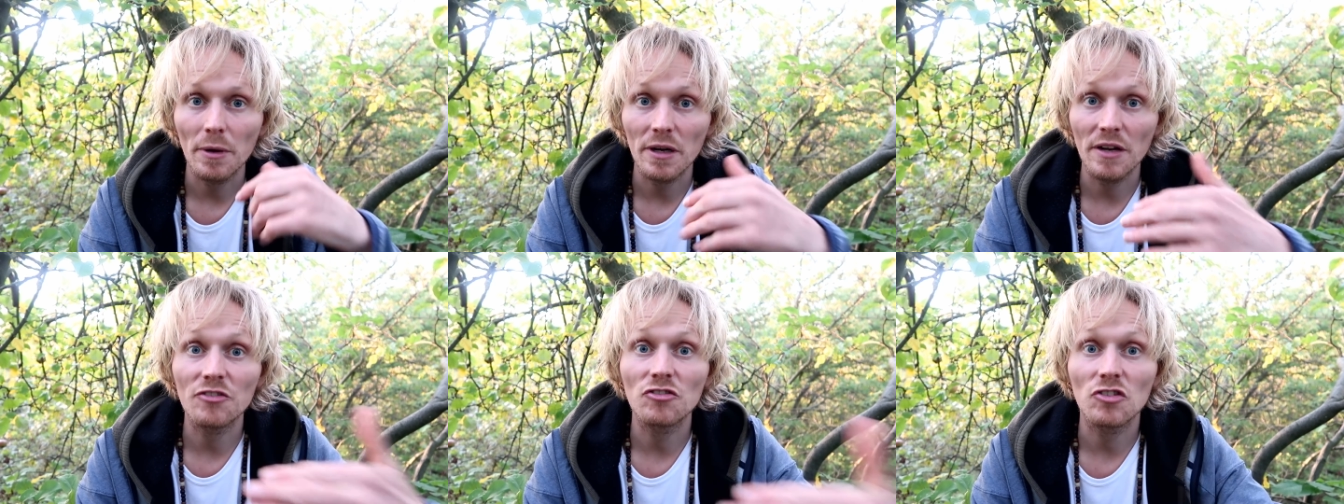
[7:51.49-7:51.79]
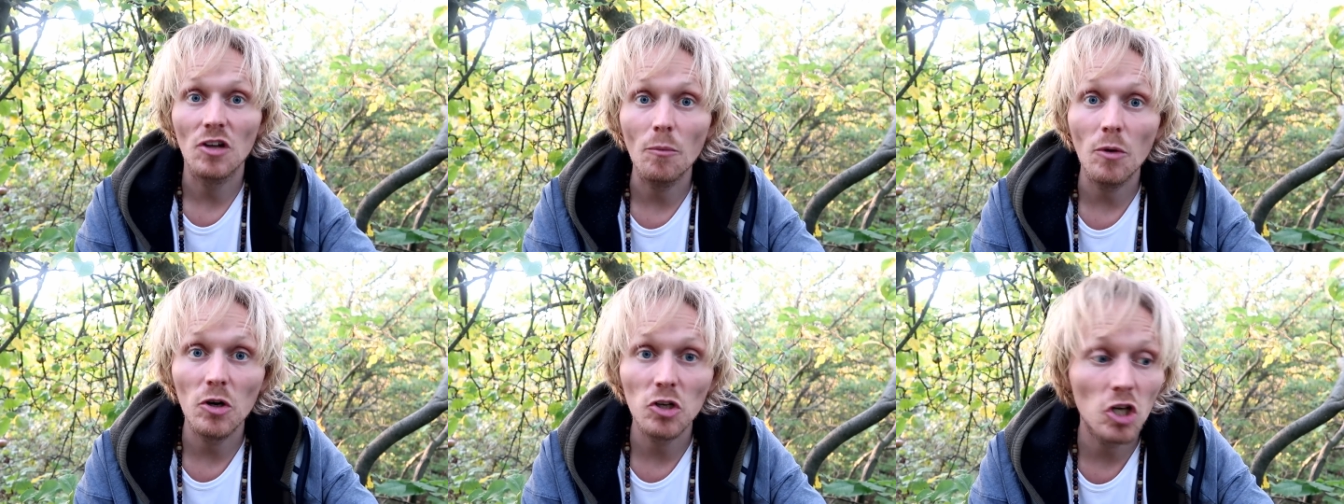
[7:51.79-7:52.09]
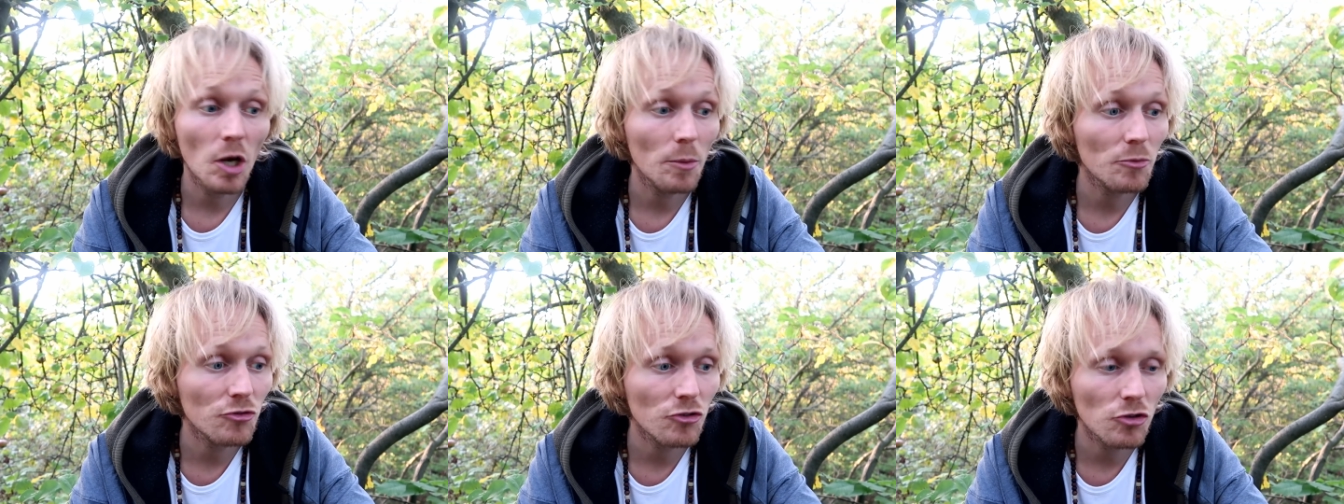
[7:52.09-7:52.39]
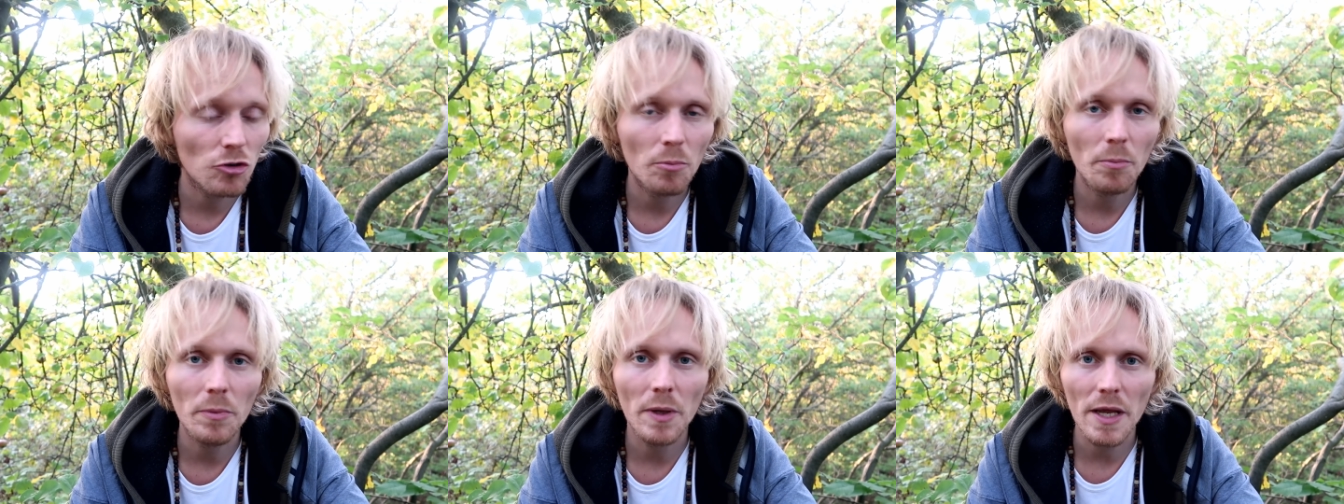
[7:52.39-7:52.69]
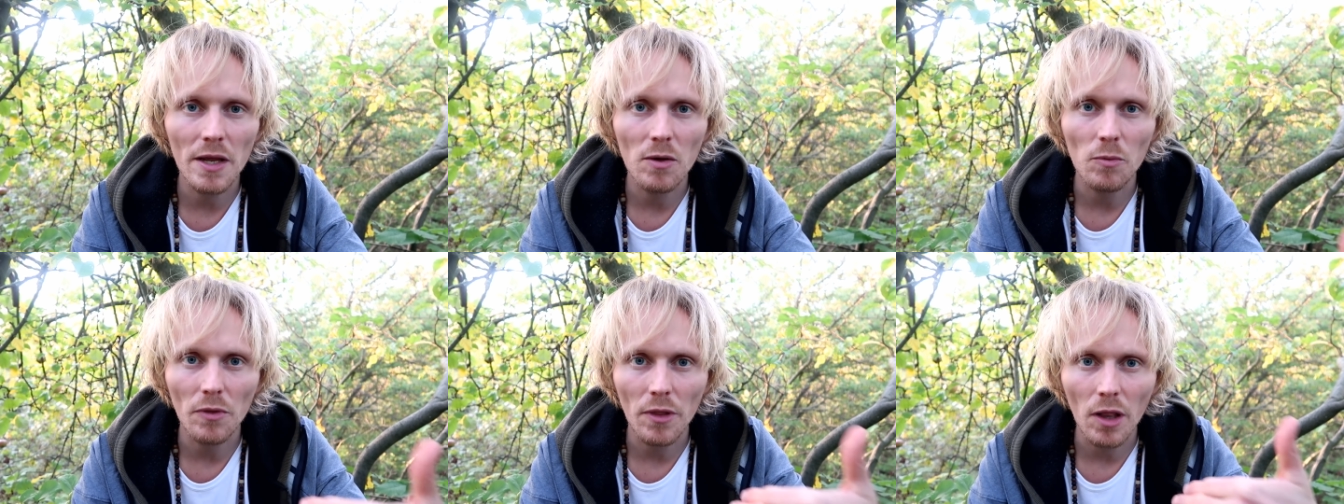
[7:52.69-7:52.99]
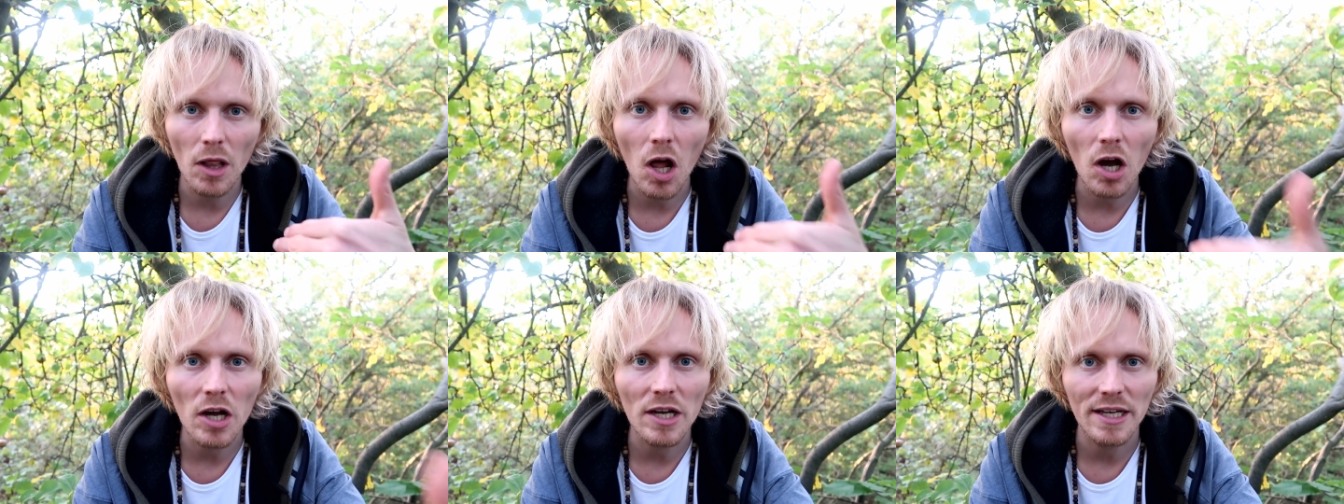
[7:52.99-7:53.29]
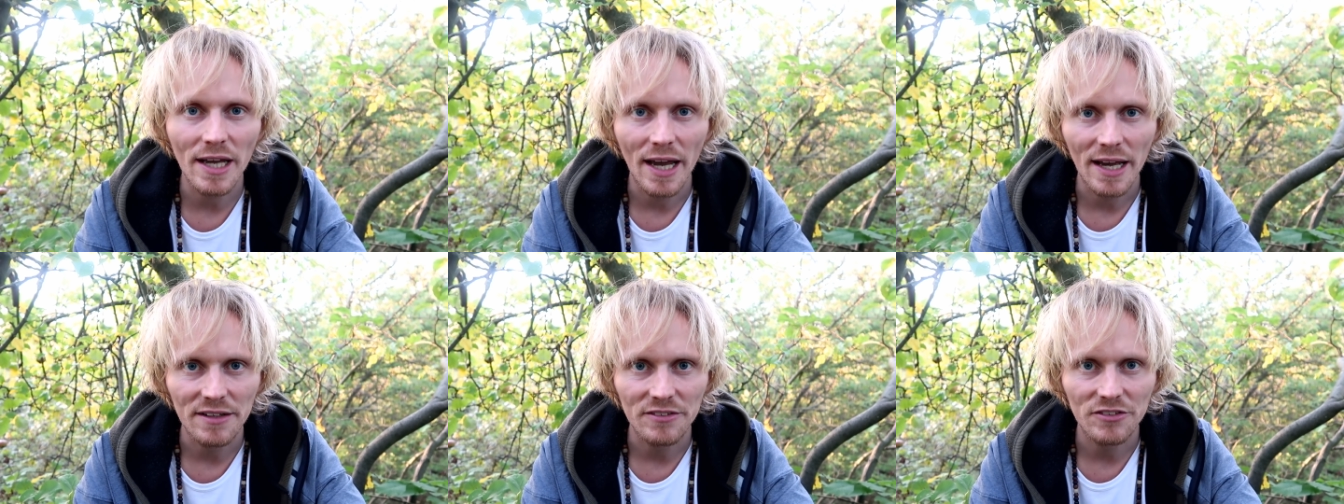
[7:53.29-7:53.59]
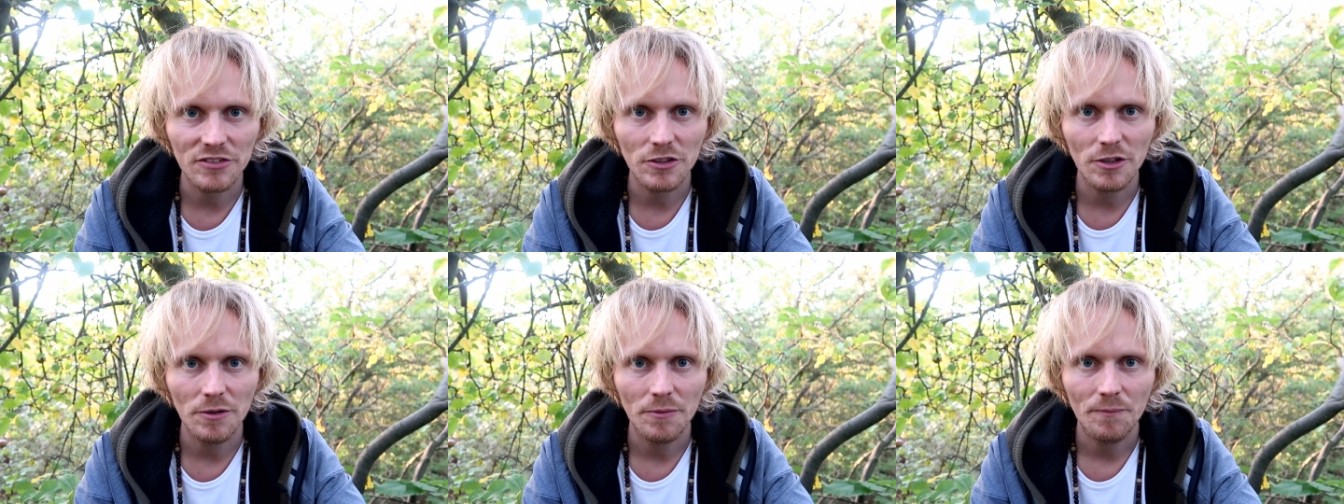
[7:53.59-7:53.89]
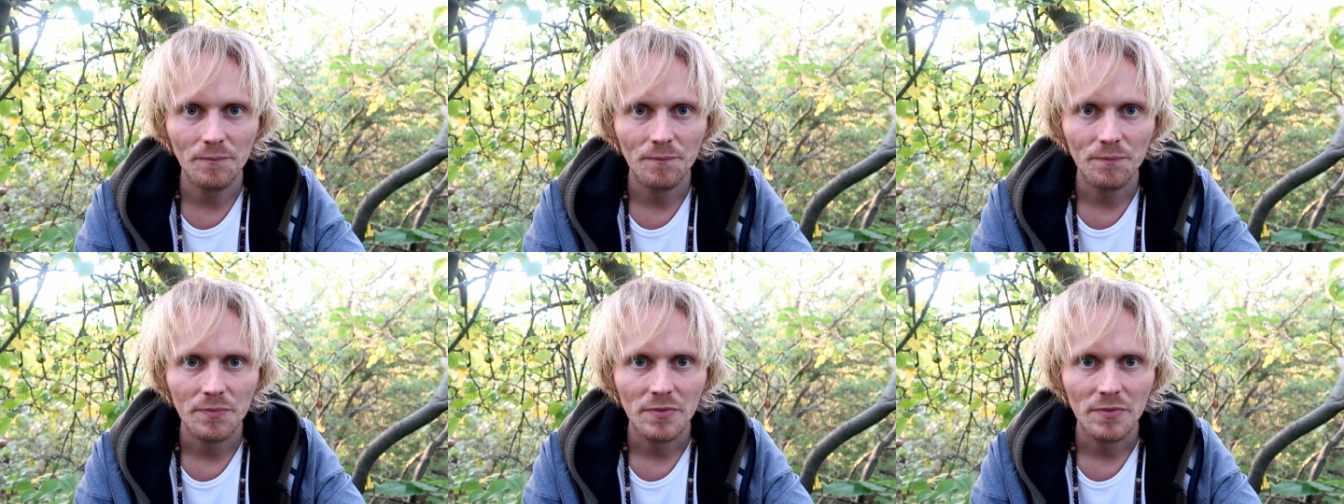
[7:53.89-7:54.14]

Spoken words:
but if someone comes to me with lung cancer,